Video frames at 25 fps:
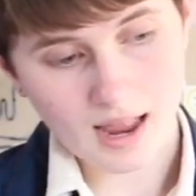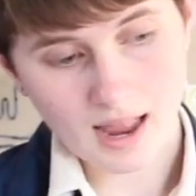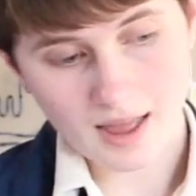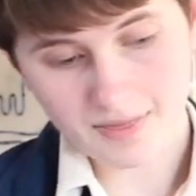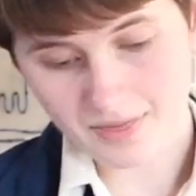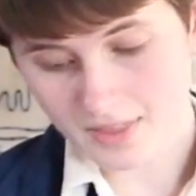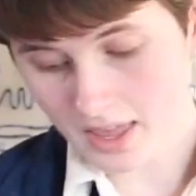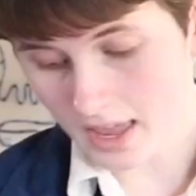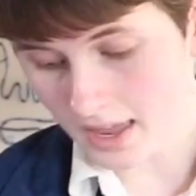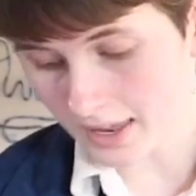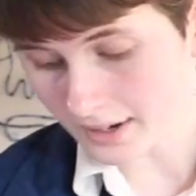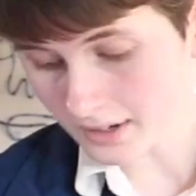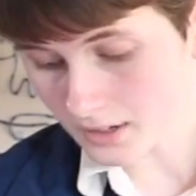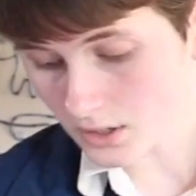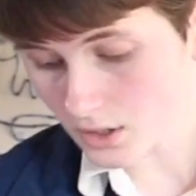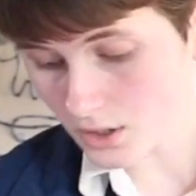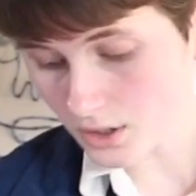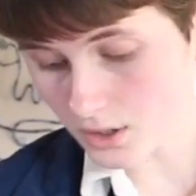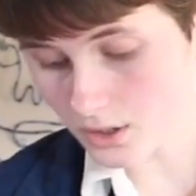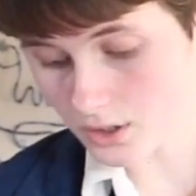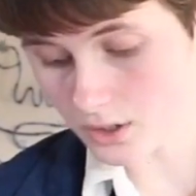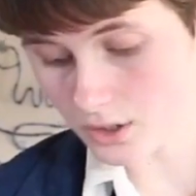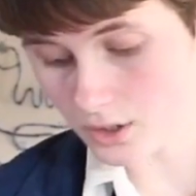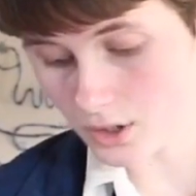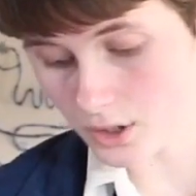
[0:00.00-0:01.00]
And then
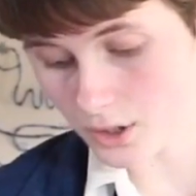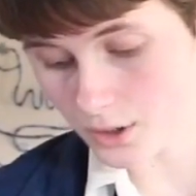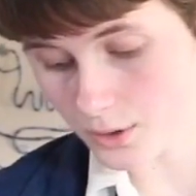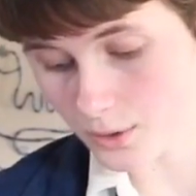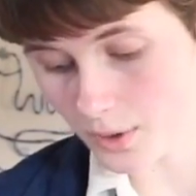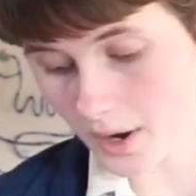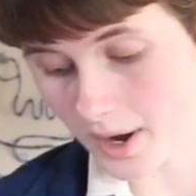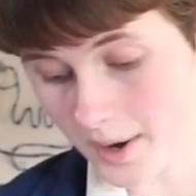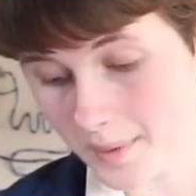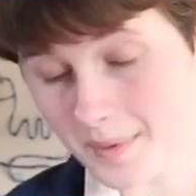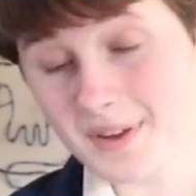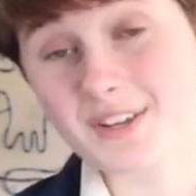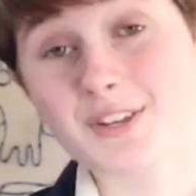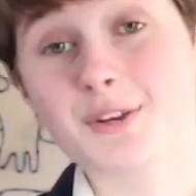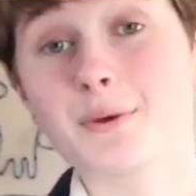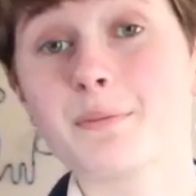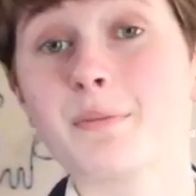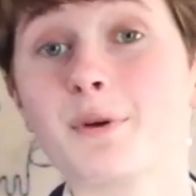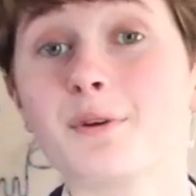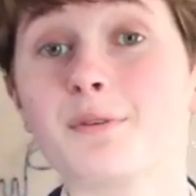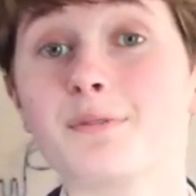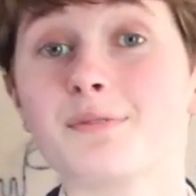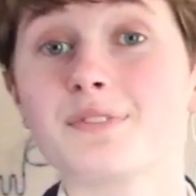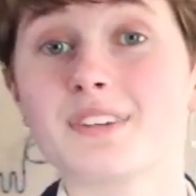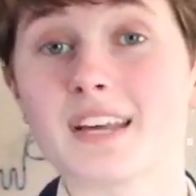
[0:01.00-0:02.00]
you
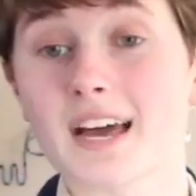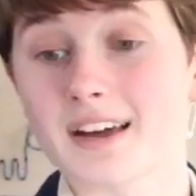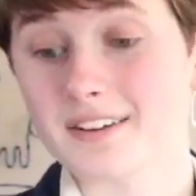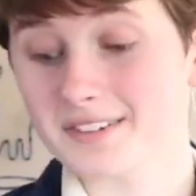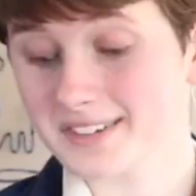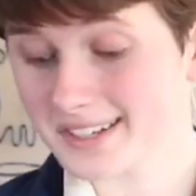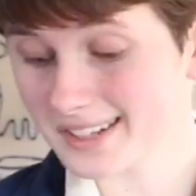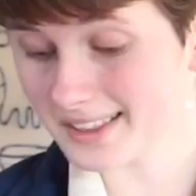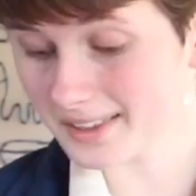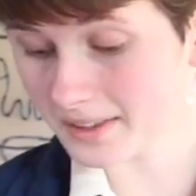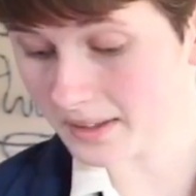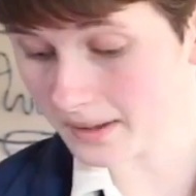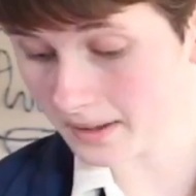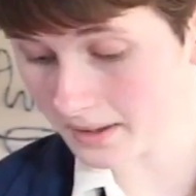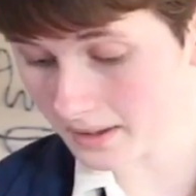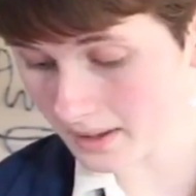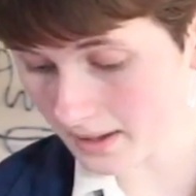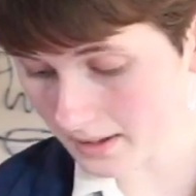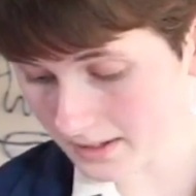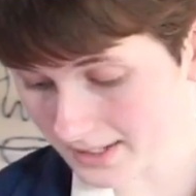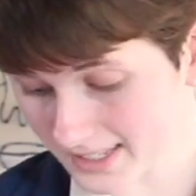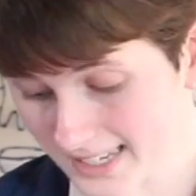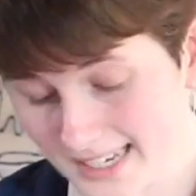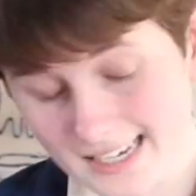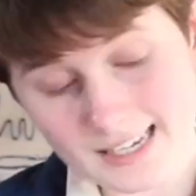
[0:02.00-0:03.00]
move down to
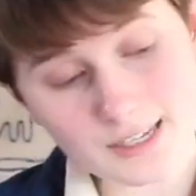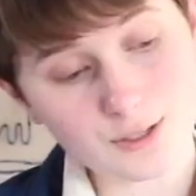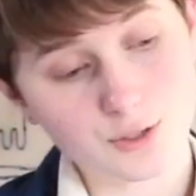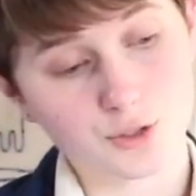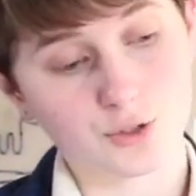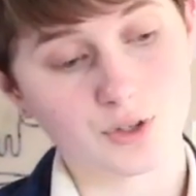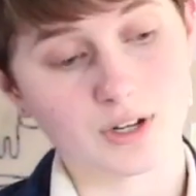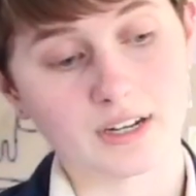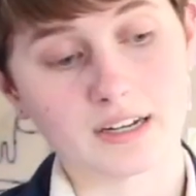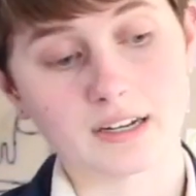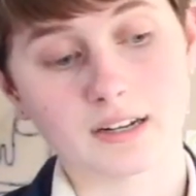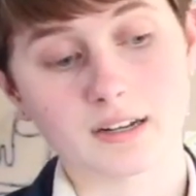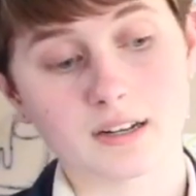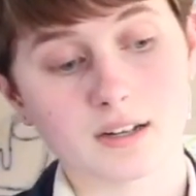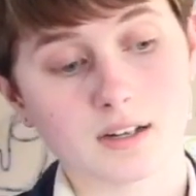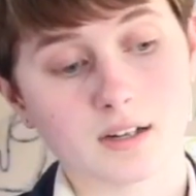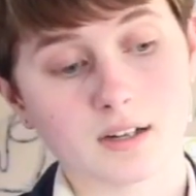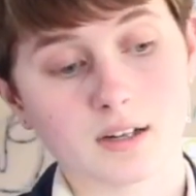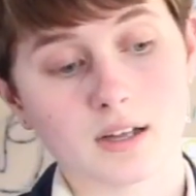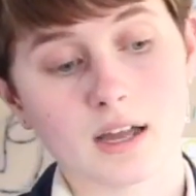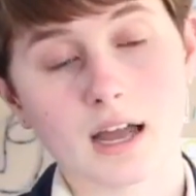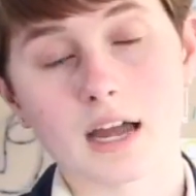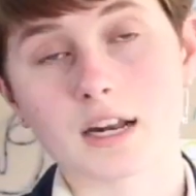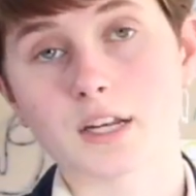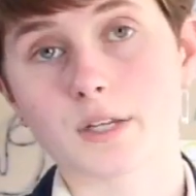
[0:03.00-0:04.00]
the D string
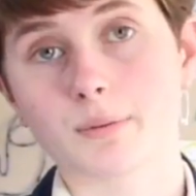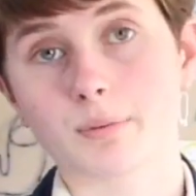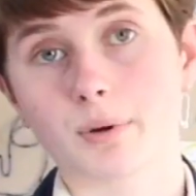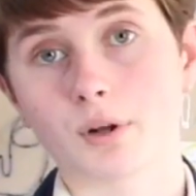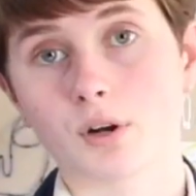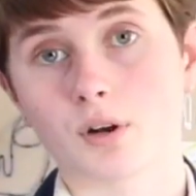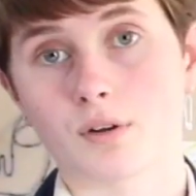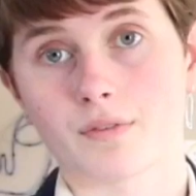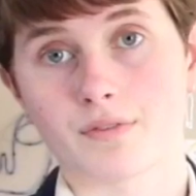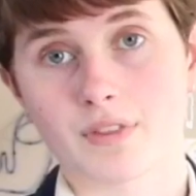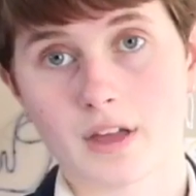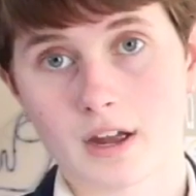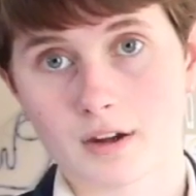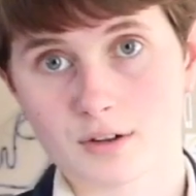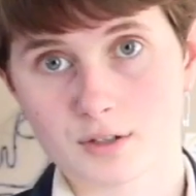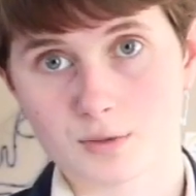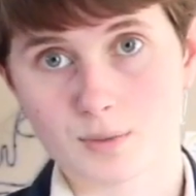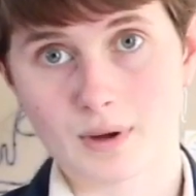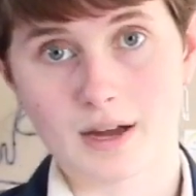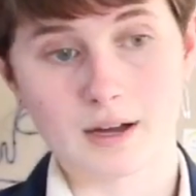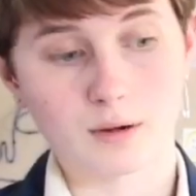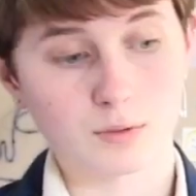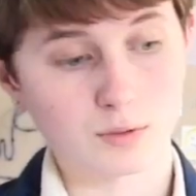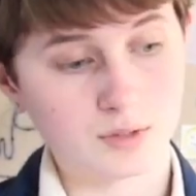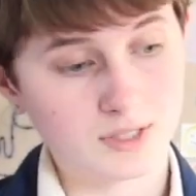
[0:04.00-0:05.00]
and you pull off there as
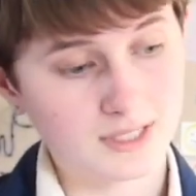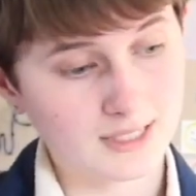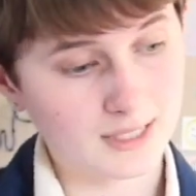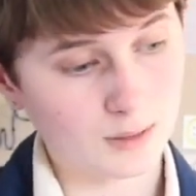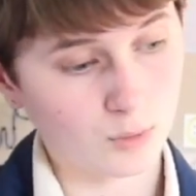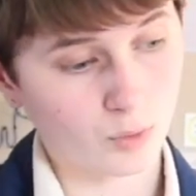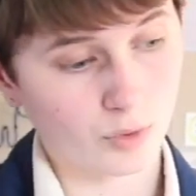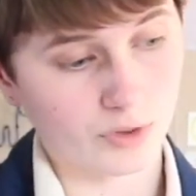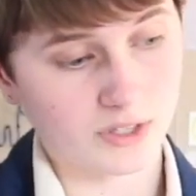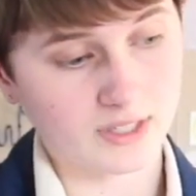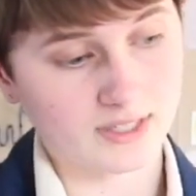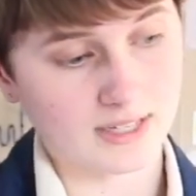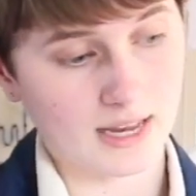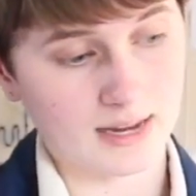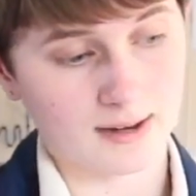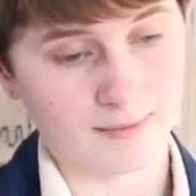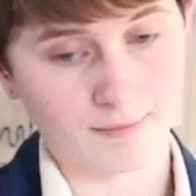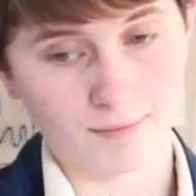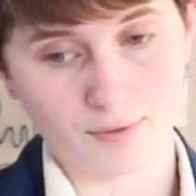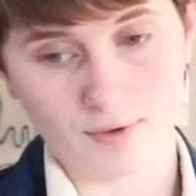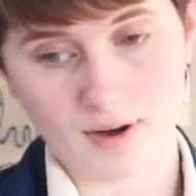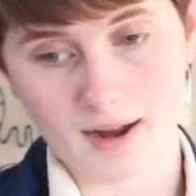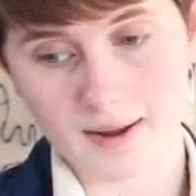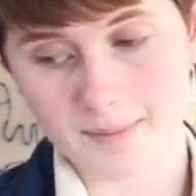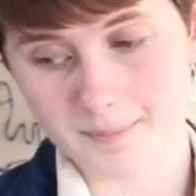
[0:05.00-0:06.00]
well, still on the
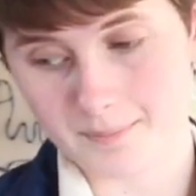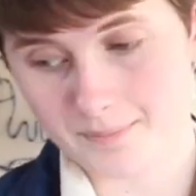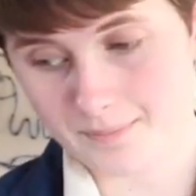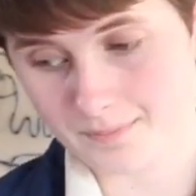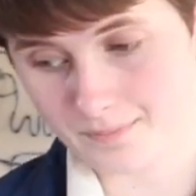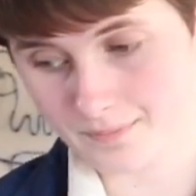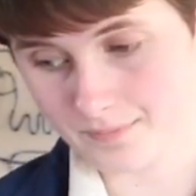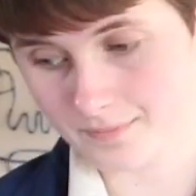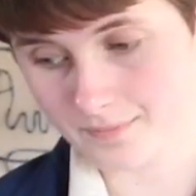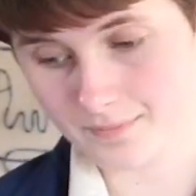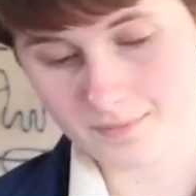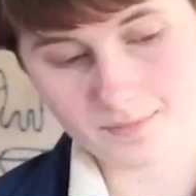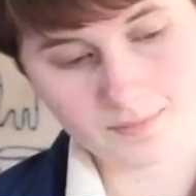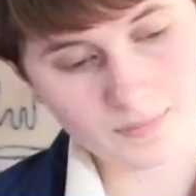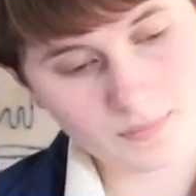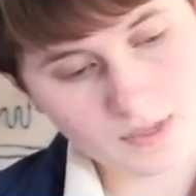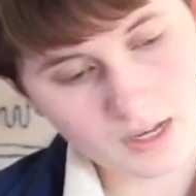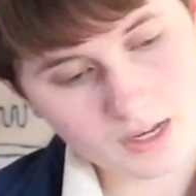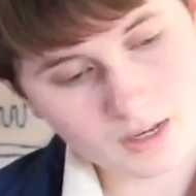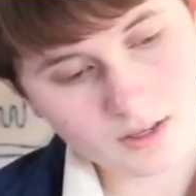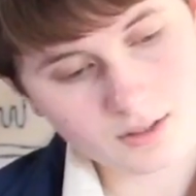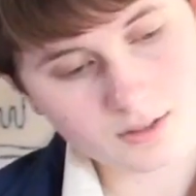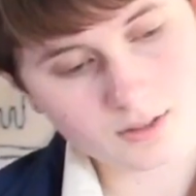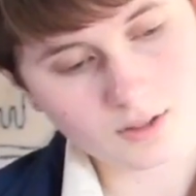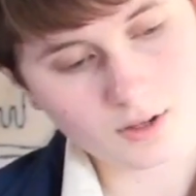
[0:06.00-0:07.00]
2nd fret.
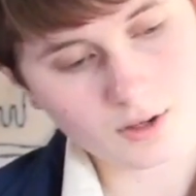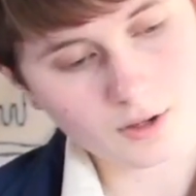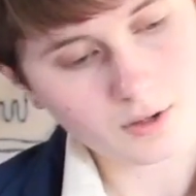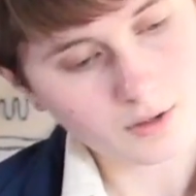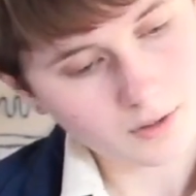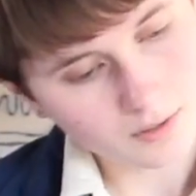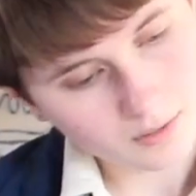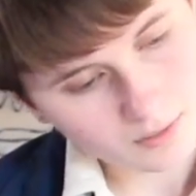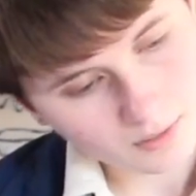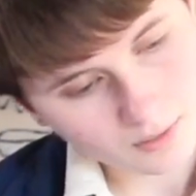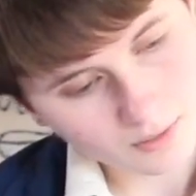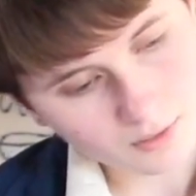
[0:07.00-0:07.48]
So,